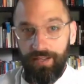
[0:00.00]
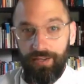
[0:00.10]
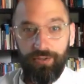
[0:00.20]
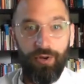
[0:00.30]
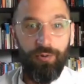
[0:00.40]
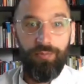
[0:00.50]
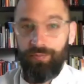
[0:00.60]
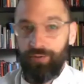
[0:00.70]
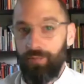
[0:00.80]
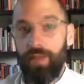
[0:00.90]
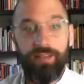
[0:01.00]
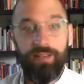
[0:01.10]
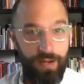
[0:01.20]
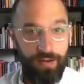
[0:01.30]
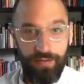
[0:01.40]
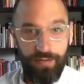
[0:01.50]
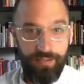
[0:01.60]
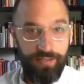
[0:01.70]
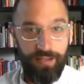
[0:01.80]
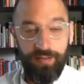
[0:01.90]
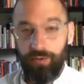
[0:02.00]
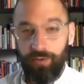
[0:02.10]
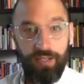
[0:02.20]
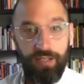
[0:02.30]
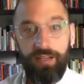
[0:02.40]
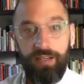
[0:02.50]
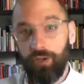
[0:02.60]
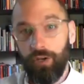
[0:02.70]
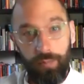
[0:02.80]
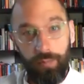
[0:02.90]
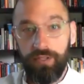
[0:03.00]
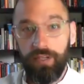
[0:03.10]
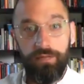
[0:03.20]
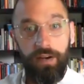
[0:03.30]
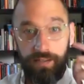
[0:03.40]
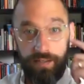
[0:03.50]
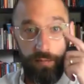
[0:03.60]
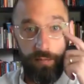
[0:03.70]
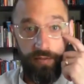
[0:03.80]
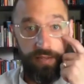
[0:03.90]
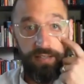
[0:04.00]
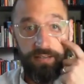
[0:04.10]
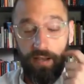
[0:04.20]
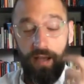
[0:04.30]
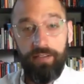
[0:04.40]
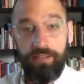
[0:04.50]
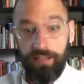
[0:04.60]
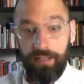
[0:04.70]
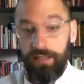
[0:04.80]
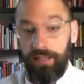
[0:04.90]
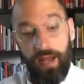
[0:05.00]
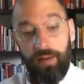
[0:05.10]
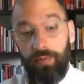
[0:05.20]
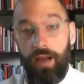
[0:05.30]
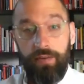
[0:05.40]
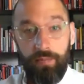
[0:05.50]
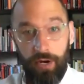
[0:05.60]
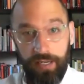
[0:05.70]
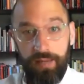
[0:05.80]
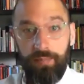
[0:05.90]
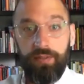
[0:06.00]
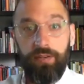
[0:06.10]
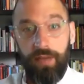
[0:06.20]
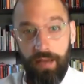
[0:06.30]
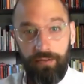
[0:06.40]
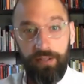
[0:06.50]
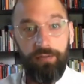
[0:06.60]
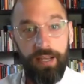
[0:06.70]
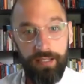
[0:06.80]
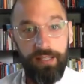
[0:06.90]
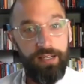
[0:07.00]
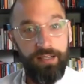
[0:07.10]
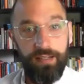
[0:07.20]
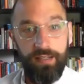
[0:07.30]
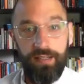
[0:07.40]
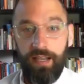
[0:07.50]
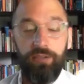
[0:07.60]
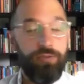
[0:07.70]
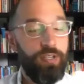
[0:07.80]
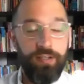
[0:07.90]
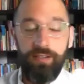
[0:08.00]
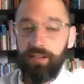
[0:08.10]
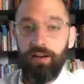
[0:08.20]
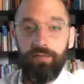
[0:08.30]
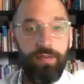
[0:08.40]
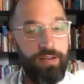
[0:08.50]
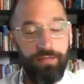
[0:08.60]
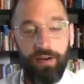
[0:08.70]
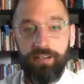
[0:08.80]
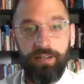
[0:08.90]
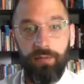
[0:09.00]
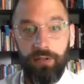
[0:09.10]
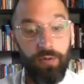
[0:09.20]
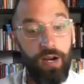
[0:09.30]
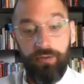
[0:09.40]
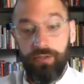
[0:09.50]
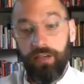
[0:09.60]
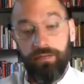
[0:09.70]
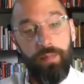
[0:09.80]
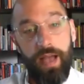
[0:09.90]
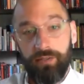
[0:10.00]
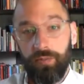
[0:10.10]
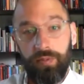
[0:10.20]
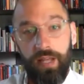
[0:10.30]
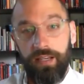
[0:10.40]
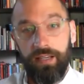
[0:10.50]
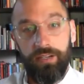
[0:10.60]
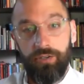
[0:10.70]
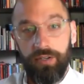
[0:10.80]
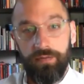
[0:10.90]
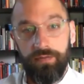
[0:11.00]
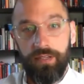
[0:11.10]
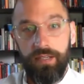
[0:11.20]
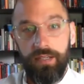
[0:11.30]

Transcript: So tremendous benefits in Brazil, and in Europe, we're seeing very similar things. Obviously, not a private market, but they're heavily regulated. And utilities there, in a very similar way, are using it for master planning initiatives.